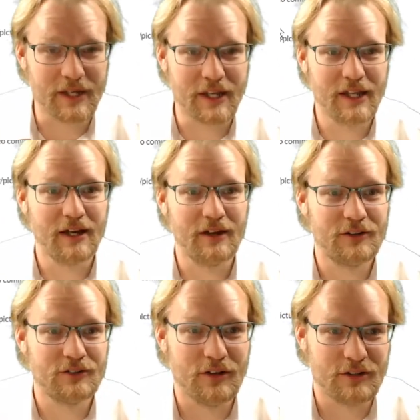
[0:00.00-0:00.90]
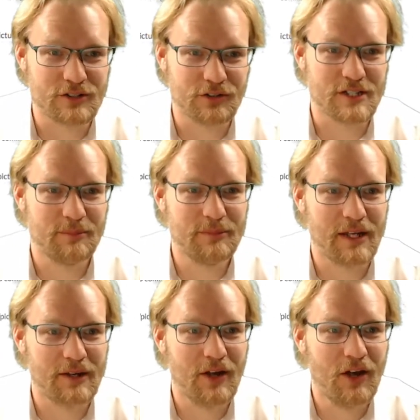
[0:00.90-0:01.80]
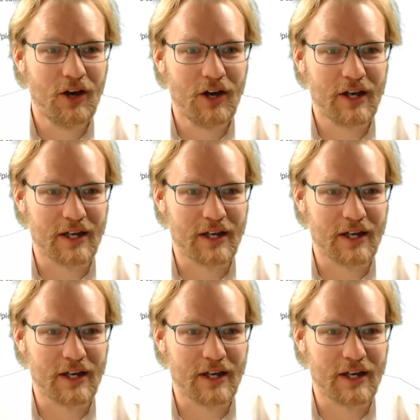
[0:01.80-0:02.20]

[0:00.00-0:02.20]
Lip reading: here as soon as I'm done. Okay,